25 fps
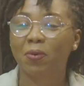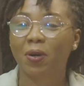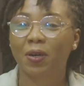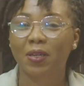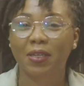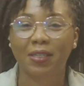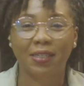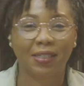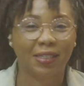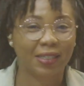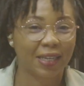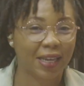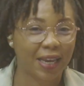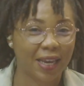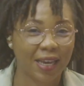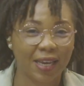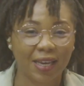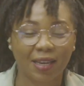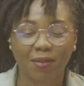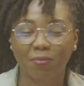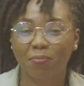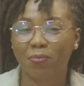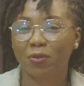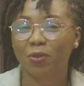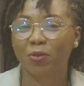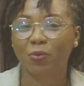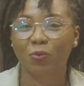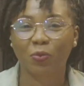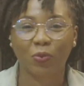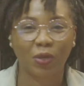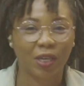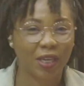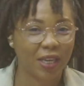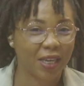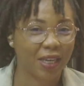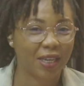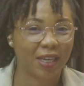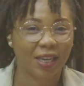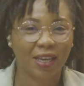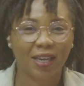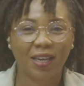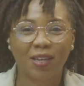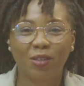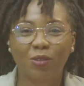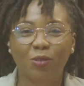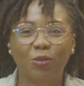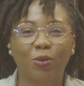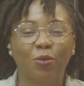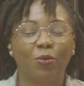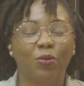per day, per week
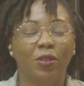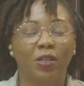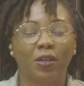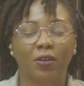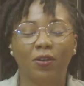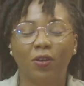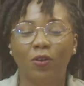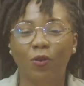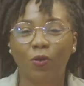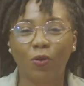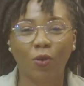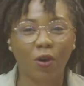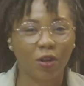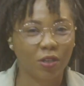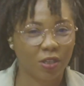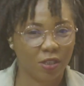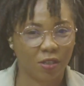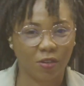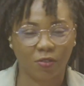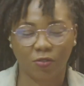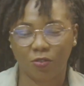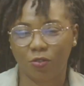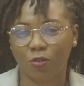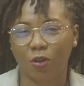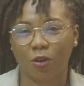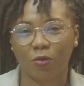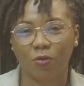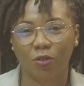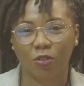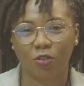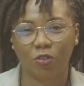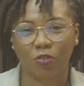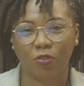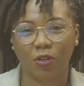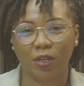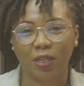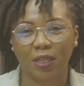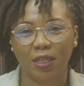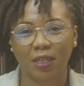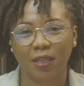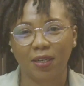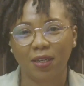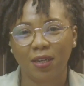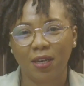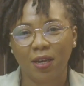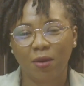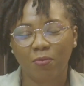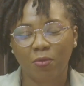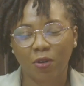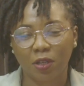so there are lots of stories trending,